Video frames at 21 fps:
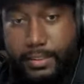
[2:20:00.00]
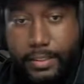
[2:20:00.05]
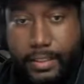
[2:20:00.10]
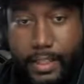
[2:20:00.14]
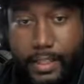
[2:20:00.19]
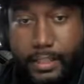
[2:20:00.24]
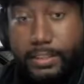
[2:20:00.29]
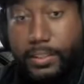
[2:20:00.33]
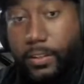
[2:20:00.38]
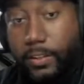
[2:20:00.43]

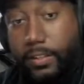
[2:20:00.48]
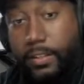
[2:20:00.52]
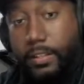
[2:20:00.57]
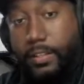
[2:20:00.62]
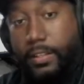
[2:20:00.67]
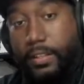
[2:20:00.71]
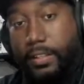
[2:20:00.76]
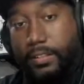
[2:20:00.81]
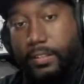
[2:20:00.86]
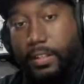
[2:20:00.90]

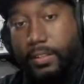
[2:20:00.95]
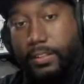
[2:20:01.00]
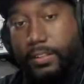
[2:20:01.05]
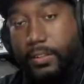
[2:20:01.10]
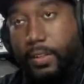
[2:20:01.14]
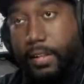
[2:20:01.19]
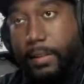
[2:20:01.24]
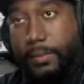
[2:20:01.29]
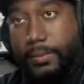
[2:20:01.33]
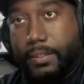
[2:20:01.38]
Antonio is
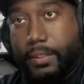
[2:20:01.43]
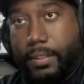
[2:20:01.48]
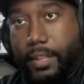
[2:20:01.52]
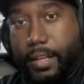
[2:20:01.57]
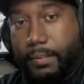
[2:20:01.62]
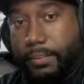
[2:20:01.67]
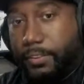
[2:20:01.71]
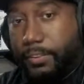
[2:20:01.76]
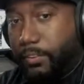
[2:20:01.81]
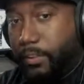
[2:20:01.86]
also an Amazon
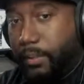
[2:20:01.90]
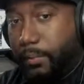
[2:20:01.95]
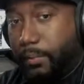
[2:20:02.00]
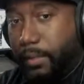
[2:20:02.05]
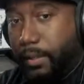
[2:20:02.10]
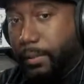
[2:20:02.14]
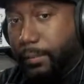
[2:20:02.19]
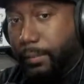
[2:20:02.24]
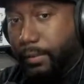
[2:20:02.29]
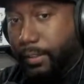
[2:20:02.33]
Live
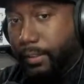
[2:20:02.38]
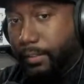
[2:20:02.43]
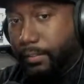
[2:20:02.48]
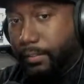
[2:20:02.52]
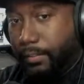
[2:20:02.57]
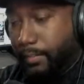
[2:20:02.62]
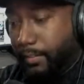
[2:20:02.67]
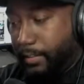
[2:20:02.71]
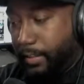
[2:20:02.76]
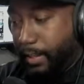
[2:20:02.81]
streamer, I
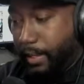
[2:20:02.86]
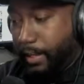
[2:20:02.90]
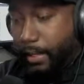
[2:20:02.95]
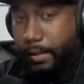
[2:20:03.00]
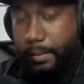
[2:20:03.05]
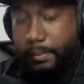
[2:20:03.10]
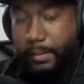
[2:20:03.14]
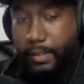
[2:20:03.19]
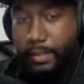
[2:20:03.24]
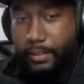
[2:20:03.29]
believe.
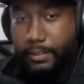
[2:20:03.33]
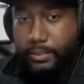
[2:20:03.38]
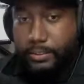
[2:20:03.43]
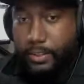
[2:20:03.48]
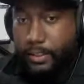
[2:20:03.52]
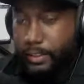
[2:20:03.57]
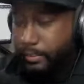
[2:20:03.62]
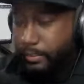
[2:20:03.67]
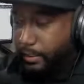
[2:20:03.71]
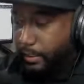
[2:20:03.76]
I'm going to have to
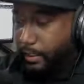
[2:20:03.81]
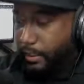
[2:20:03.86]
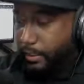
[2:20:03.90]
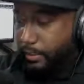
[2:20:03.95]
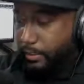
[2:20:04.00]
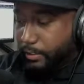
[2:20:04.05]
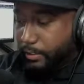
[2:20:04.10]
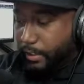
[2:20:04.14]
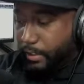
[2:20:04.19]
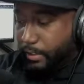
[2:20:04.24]
try to check out
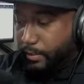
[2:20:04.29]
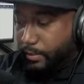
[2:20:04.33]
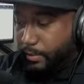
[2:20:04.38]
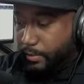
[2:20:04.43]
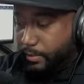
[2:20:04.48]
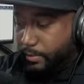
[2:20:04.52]
your channel.